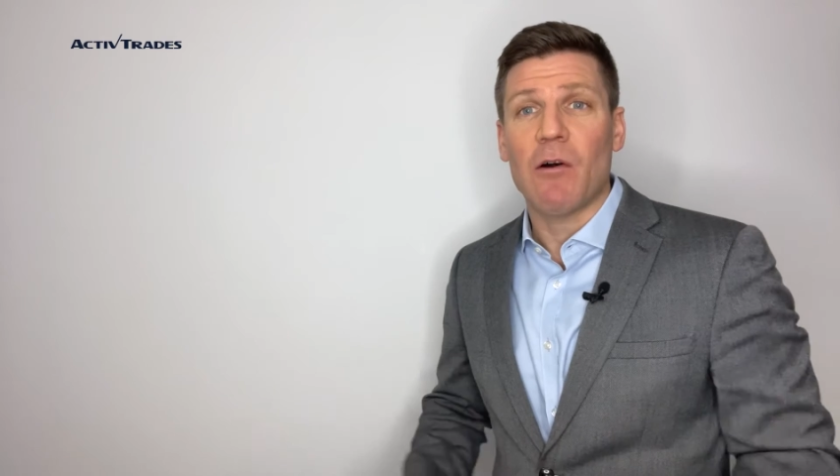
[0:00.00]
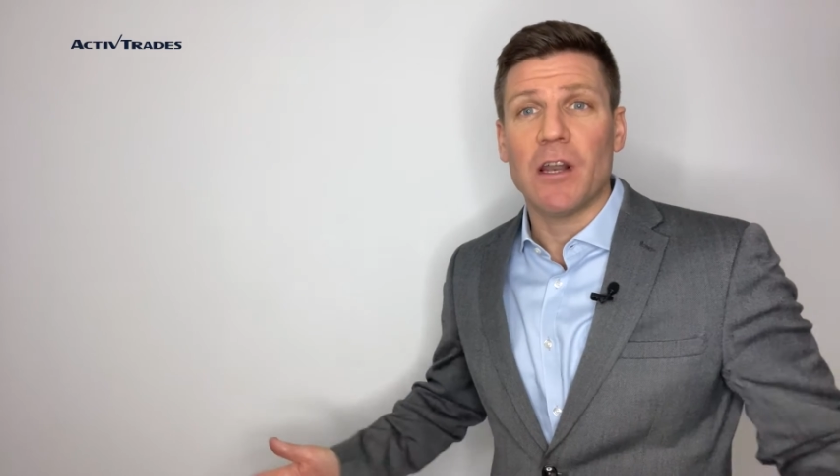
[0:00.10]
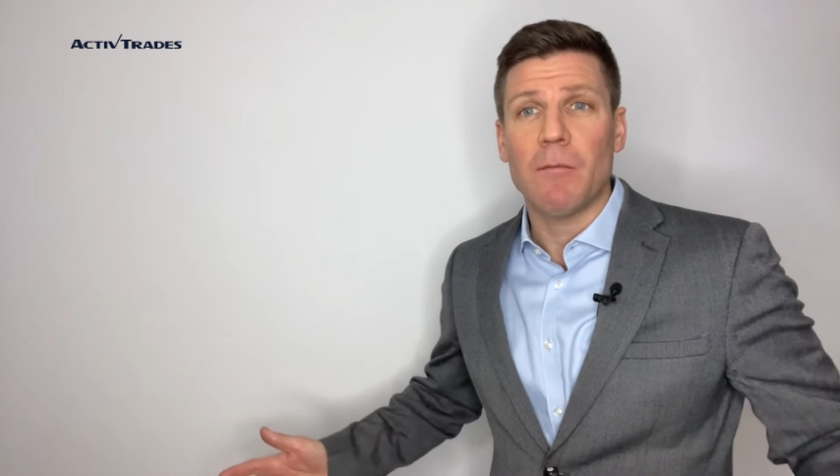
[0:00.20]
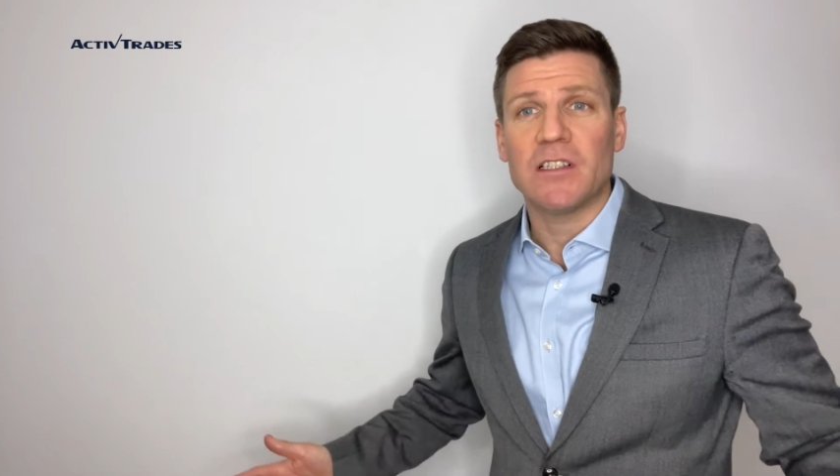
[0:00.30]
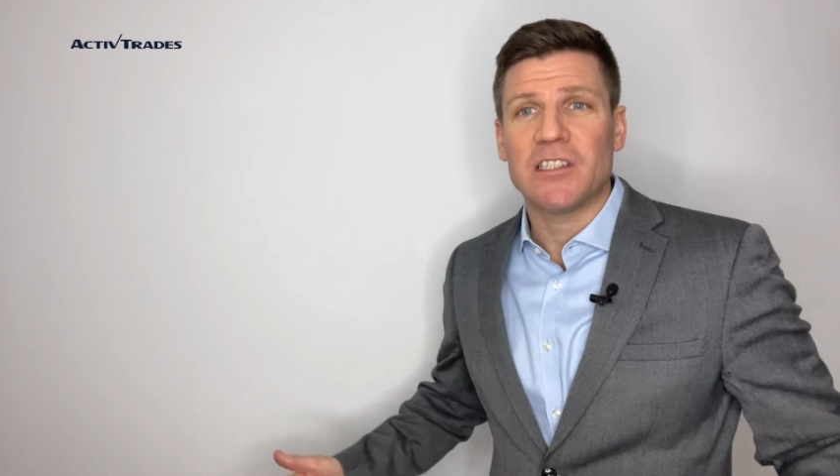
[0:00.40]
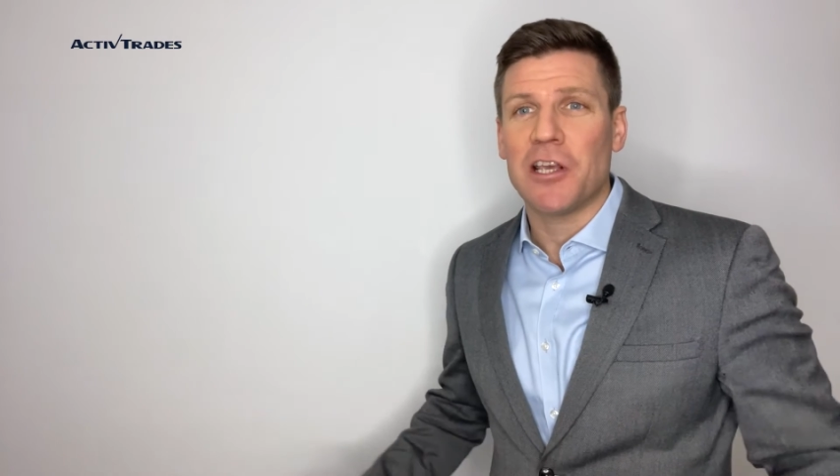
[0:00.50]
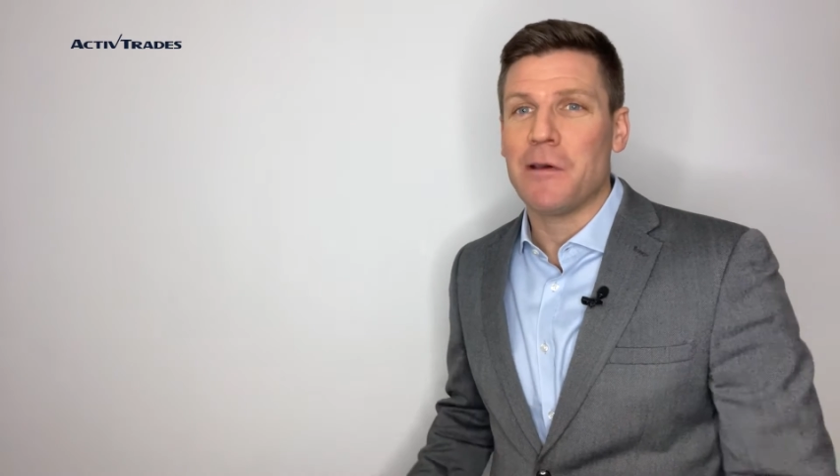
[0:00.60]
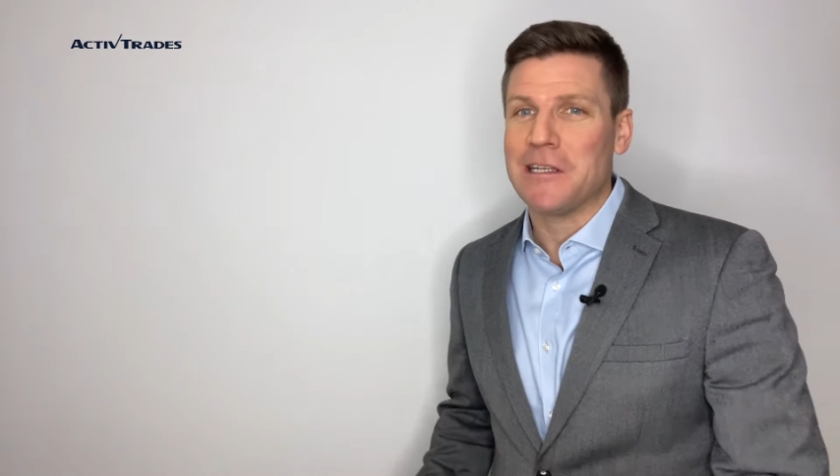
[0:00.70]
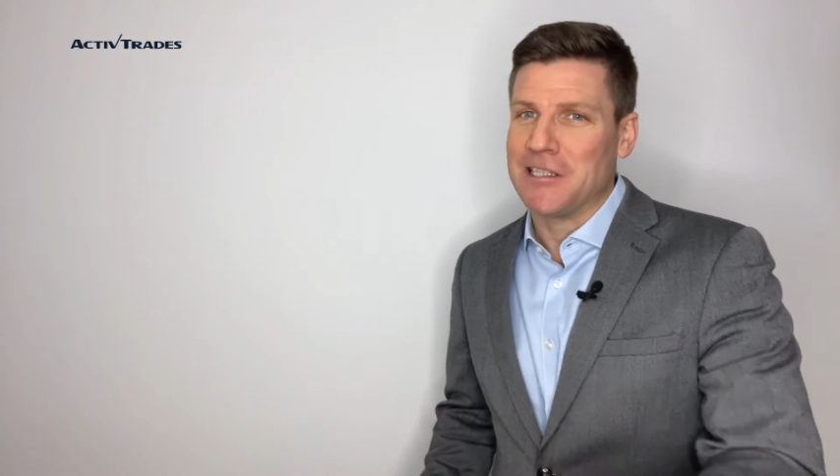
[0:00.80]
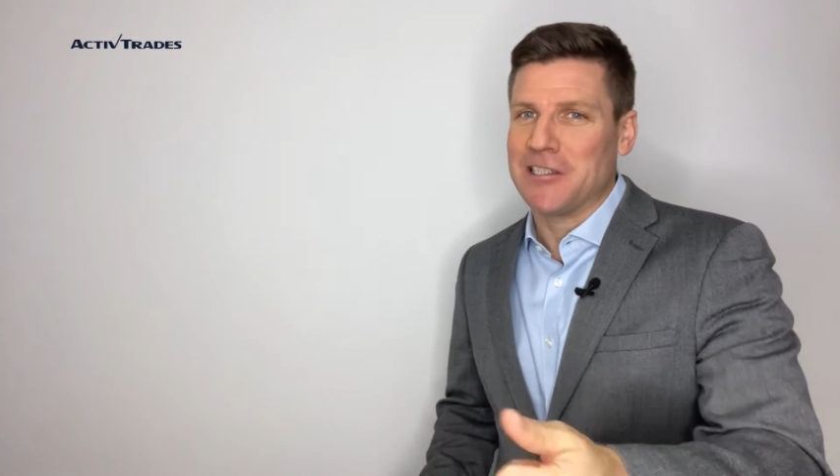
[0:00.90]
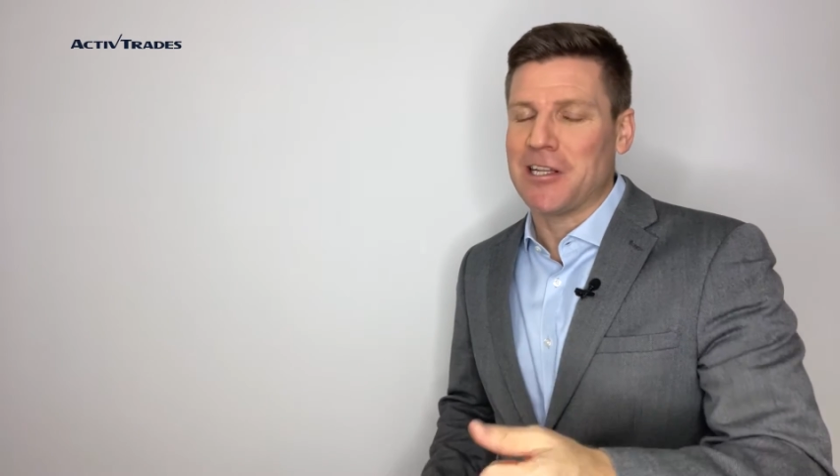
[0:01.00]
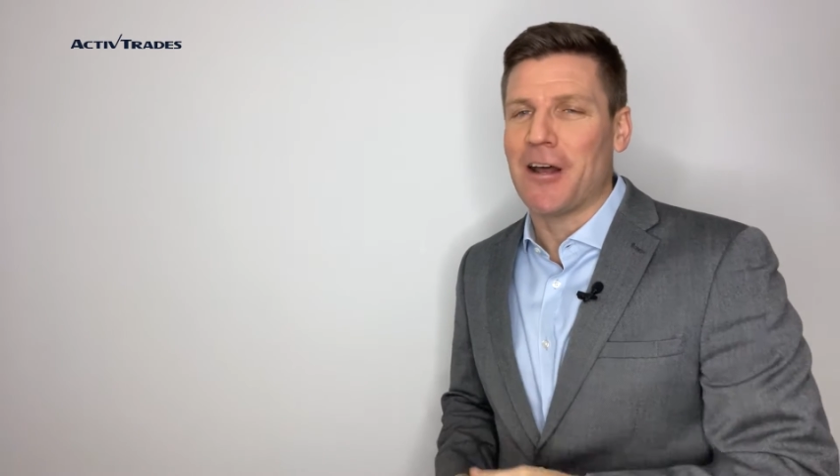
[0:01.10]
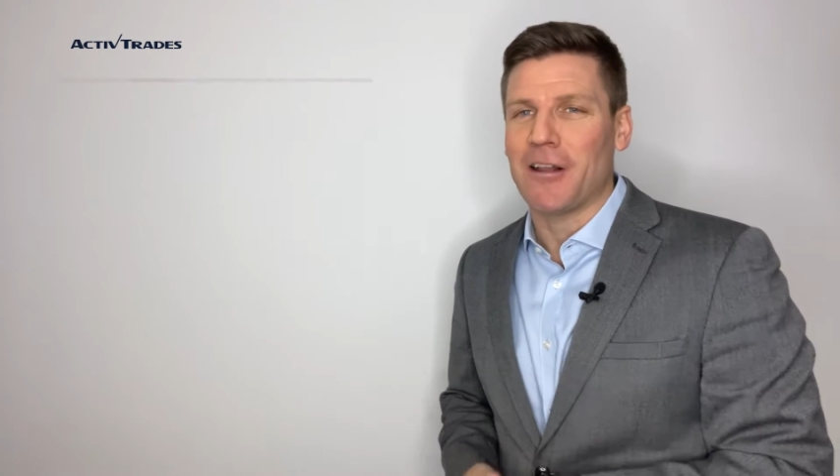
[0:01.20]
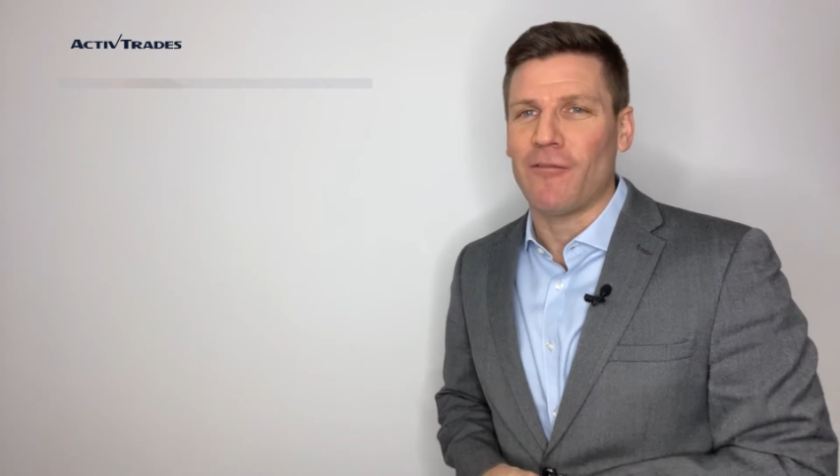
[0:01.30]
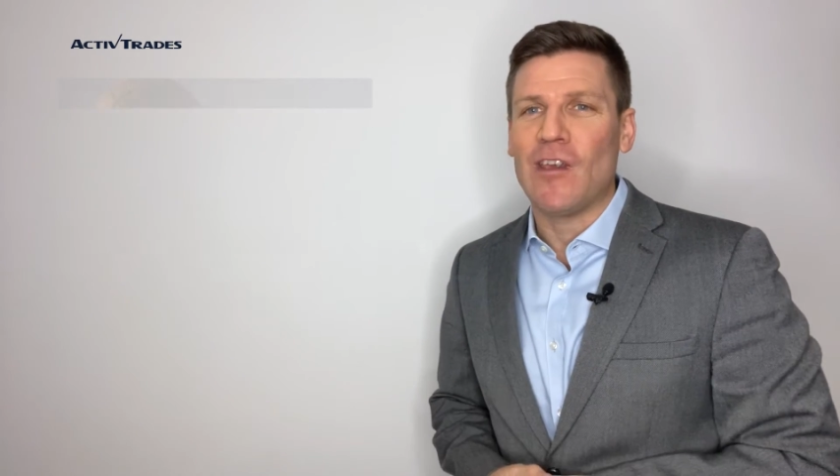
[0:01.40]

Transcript: Now, at number two, it's the start of